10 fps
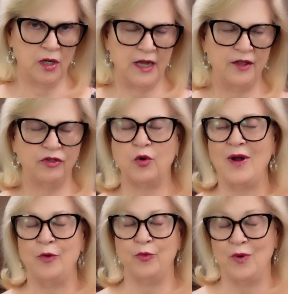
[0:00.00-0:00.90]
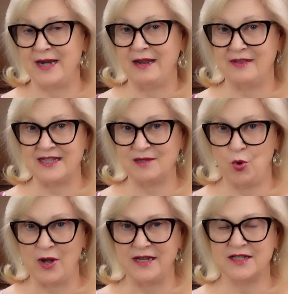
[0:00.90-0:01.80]
uh, hit the ground running this
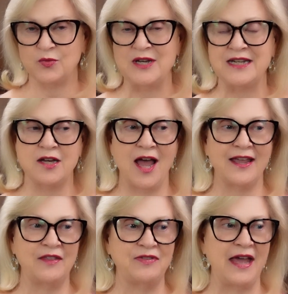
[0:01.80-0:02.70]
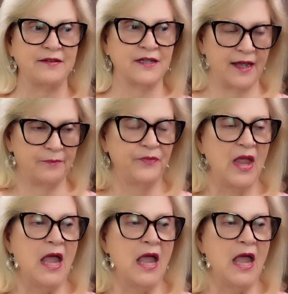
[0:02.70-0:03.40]
morning, so we did not get that done.